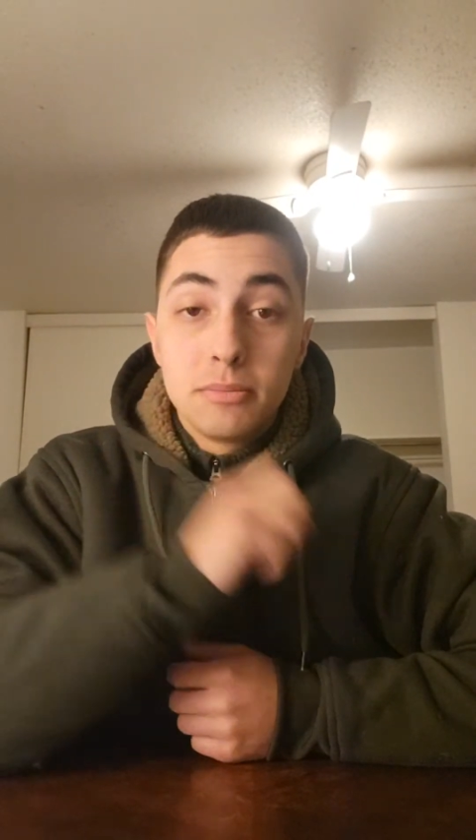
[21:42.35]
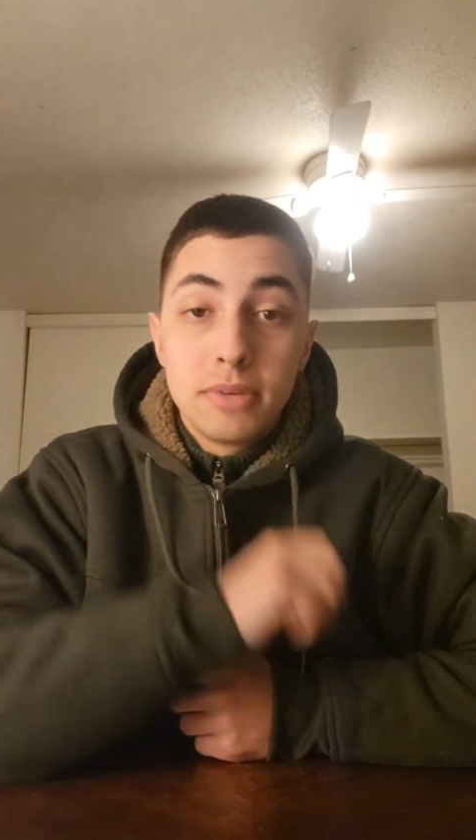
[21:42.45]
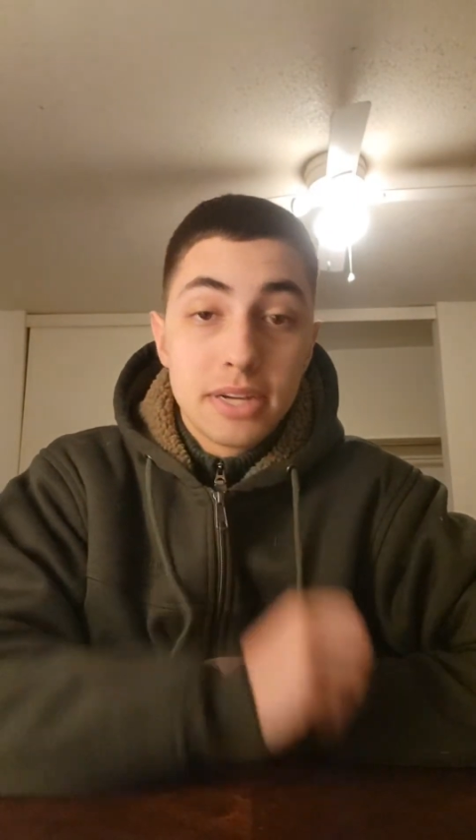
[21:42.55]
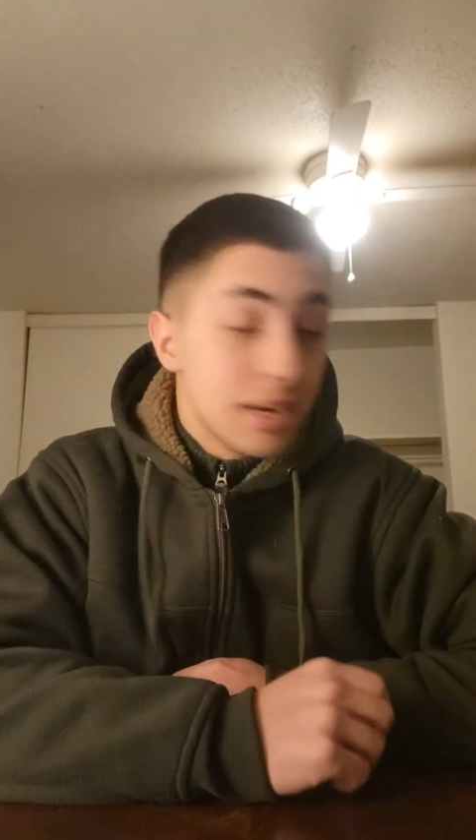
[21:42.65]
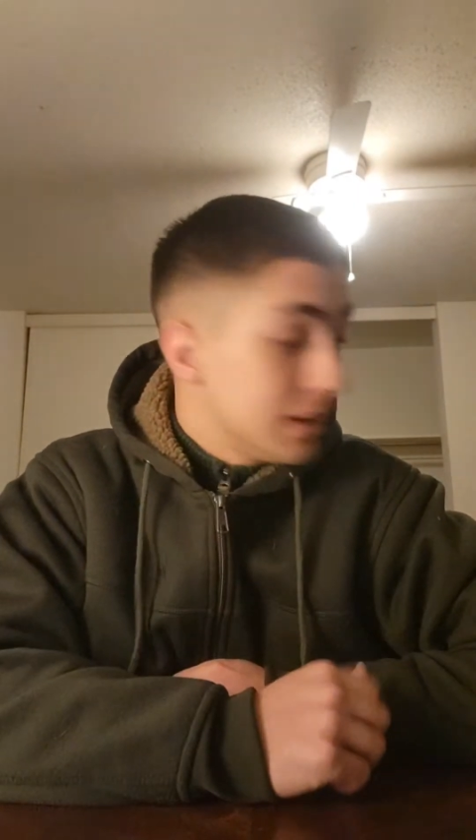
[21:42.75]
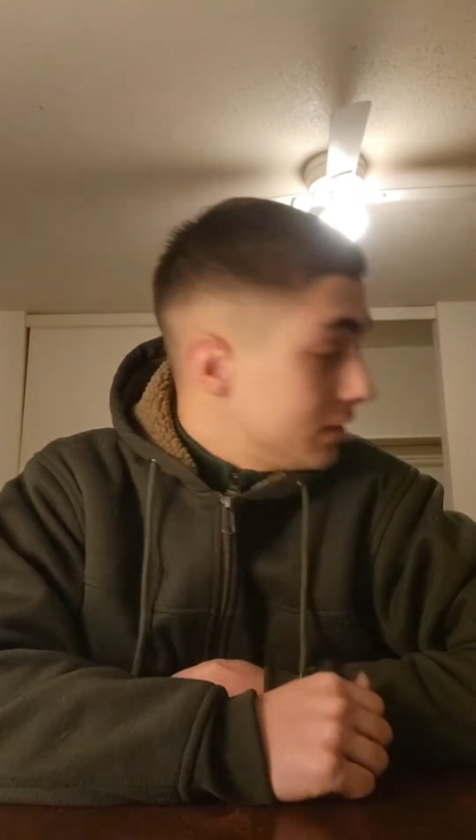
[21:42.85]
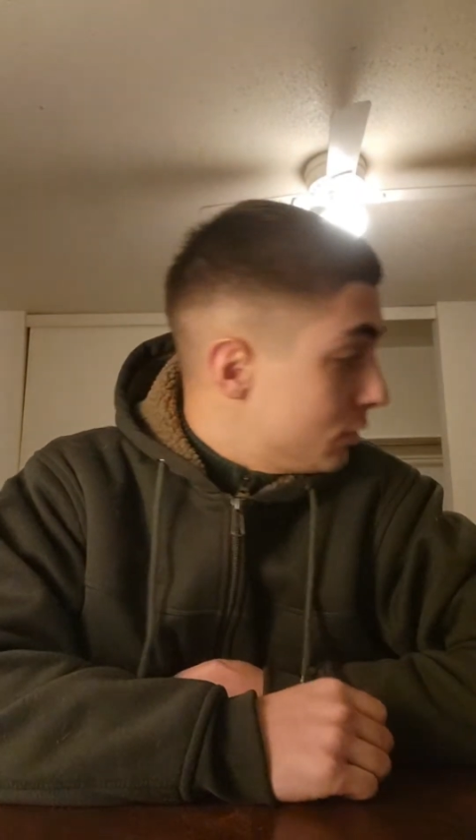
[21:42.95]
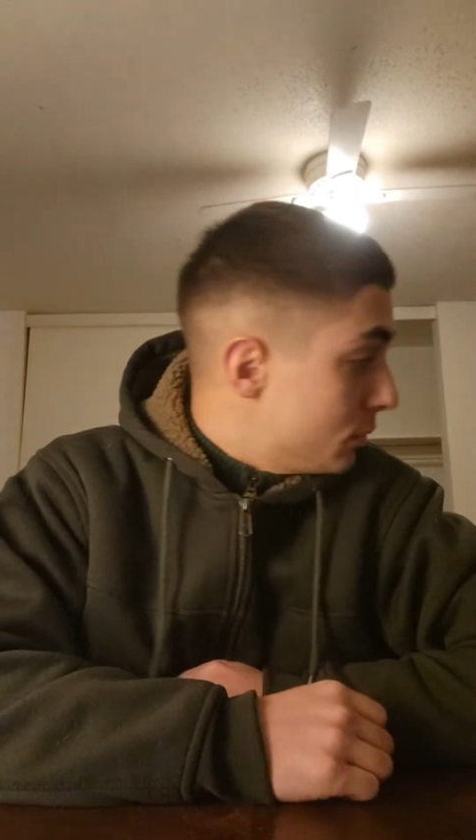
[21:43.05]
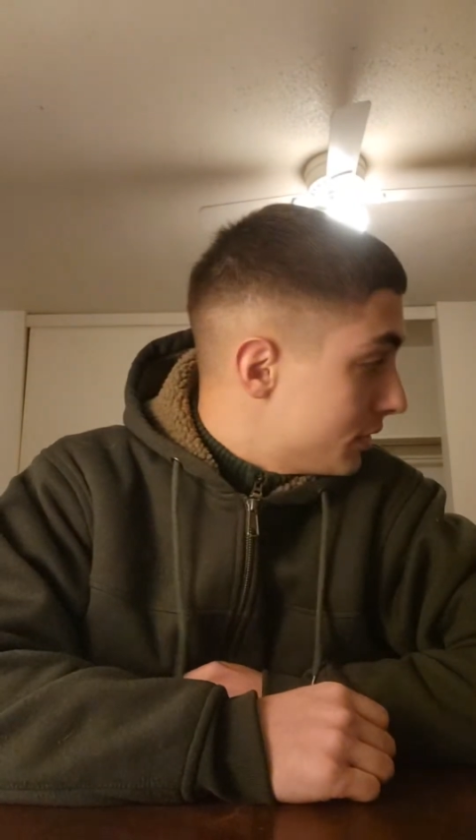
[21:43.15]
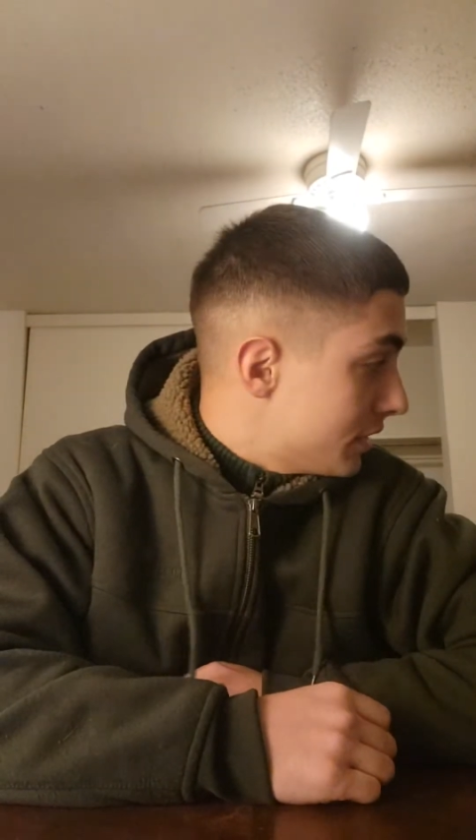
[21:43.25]
something I got to
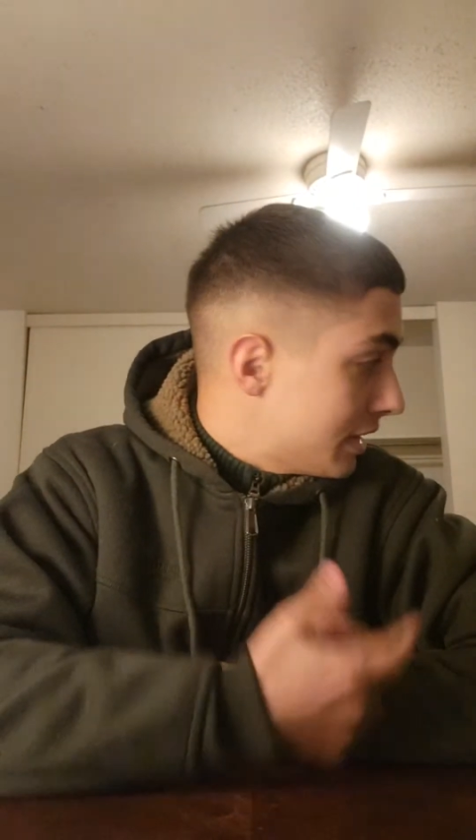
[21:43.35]
deal with.